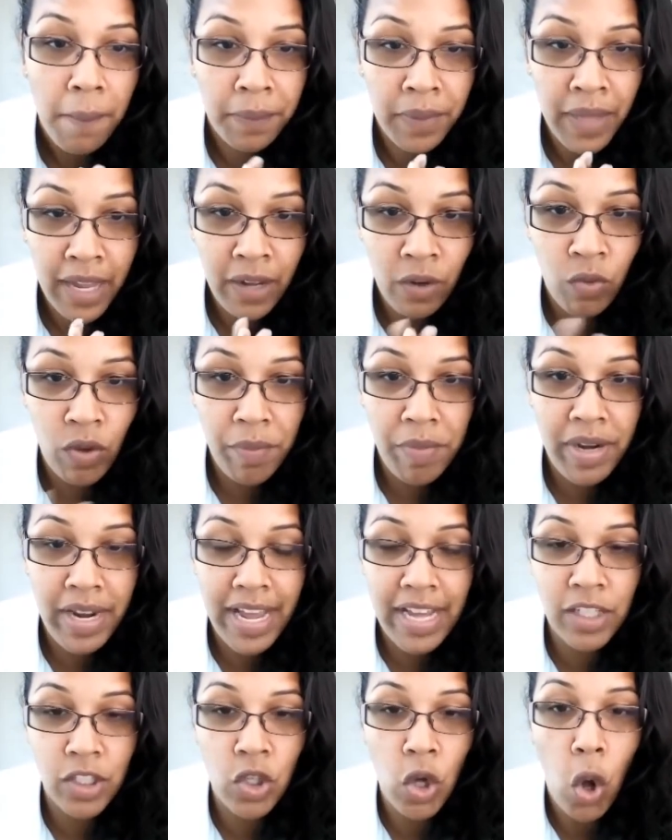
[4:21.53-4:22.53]
Black women
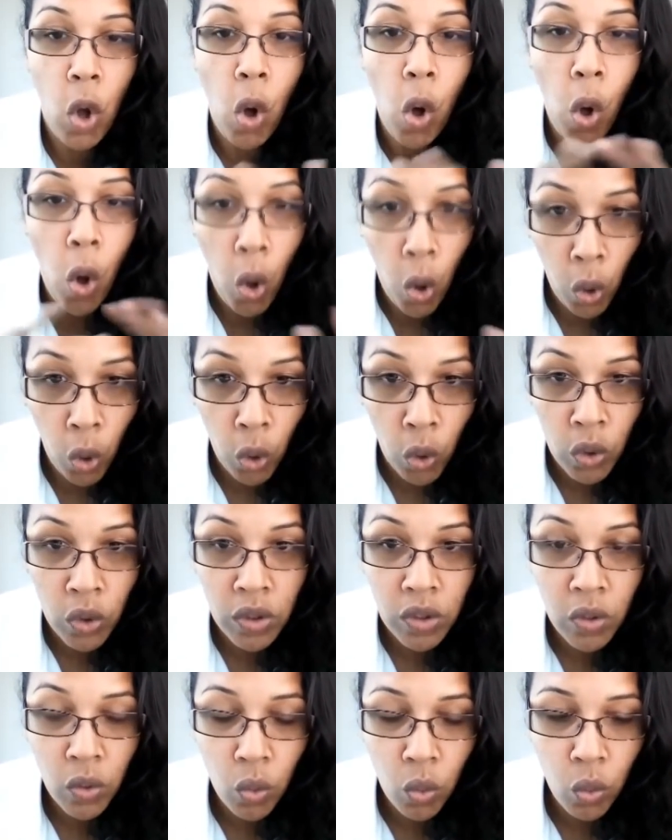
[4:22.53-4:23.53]
as a
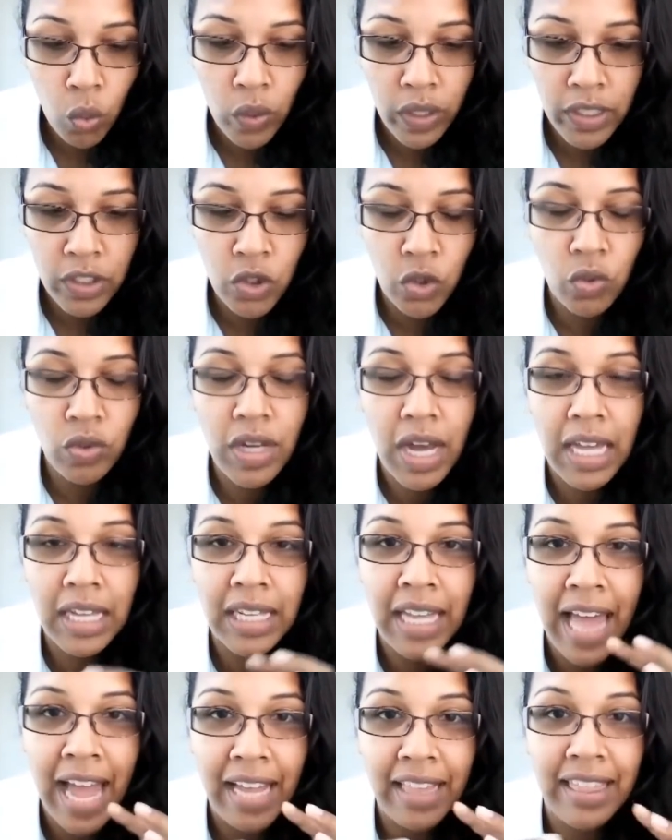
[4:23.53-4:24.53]
whole, we do
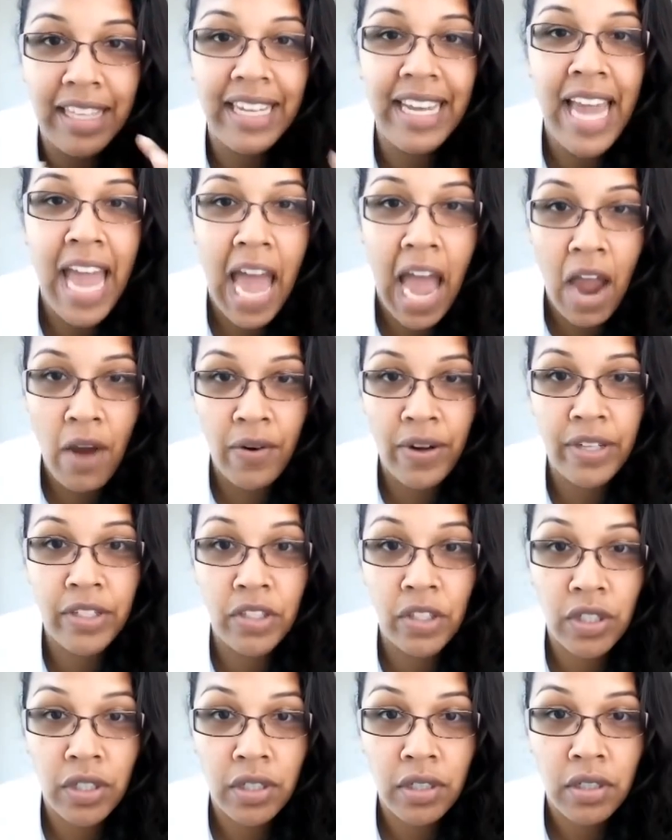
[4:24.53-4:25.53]
not lack the
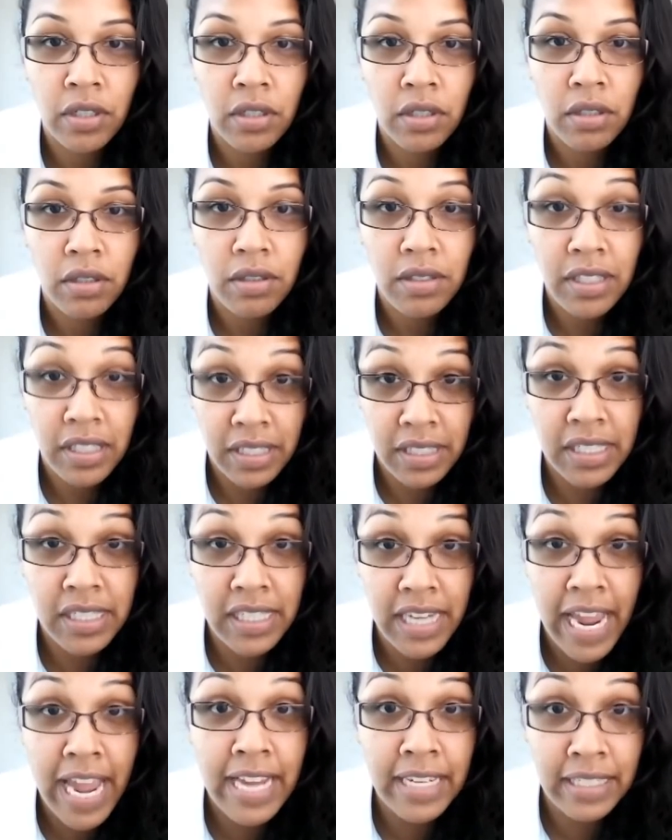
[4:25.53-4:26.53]
character to
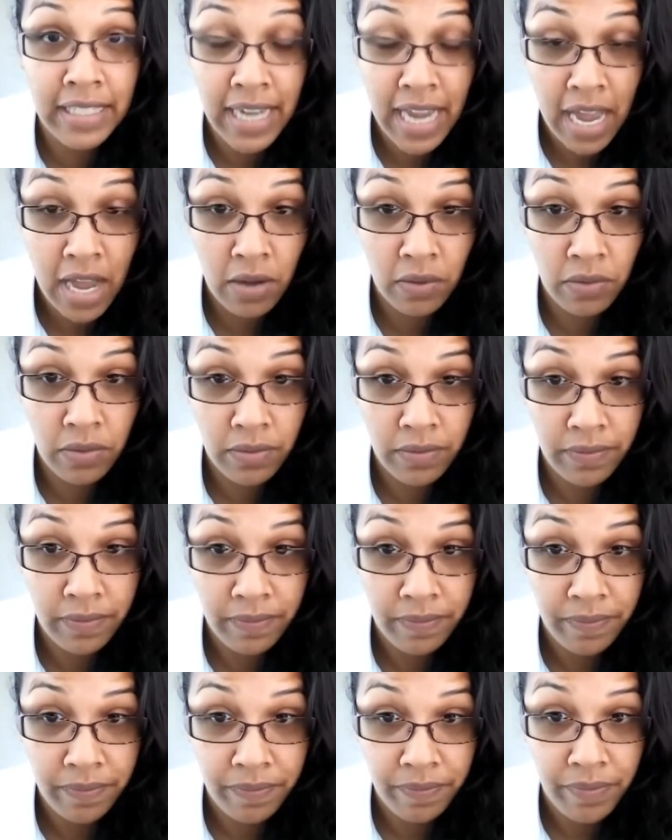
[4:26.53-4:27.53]
stand down,
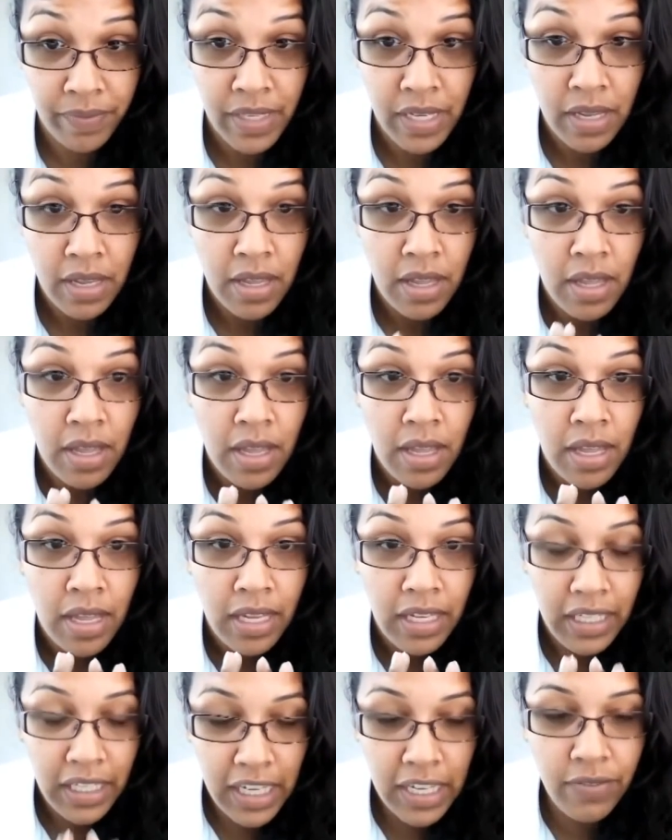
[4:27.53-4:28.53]

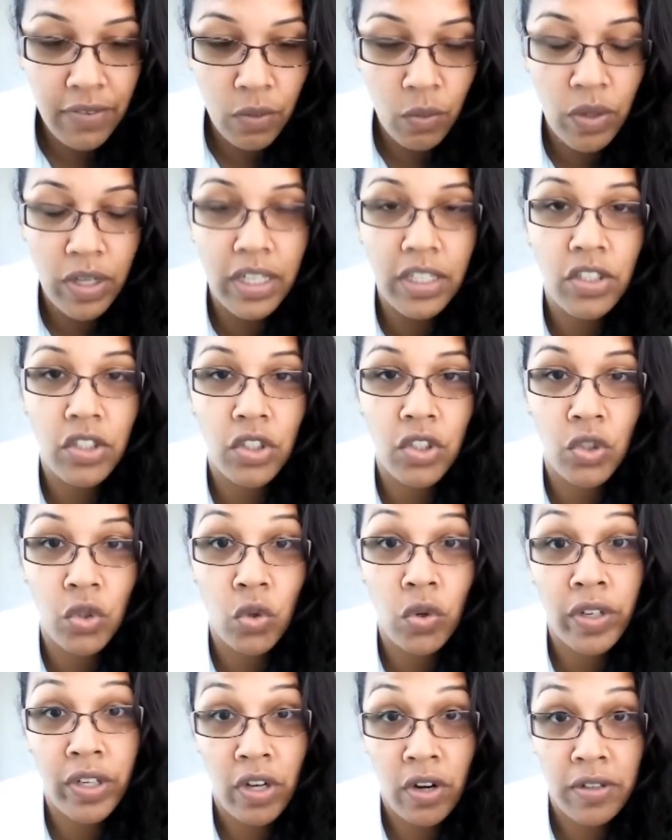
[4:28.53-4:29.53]
even when it's
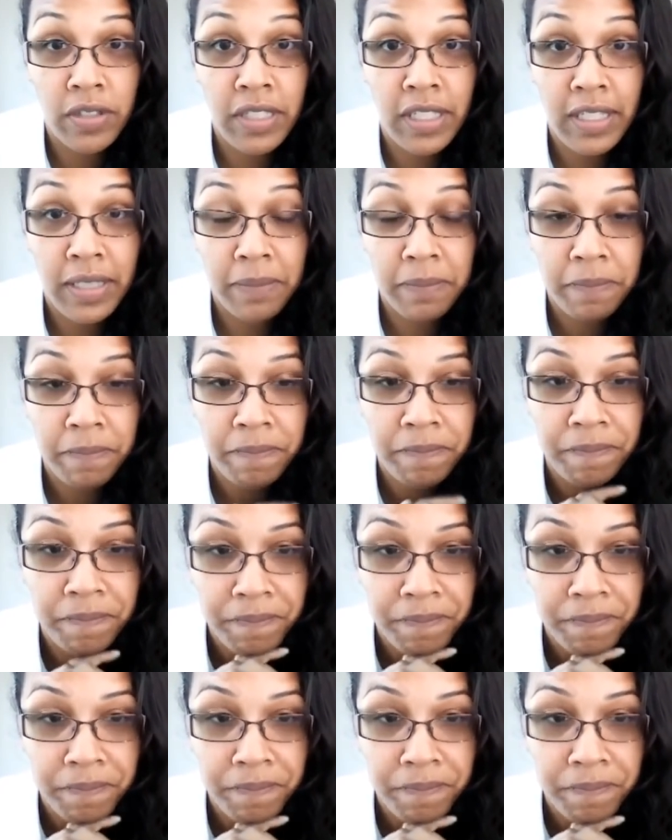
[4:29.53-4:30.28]
destroying our team.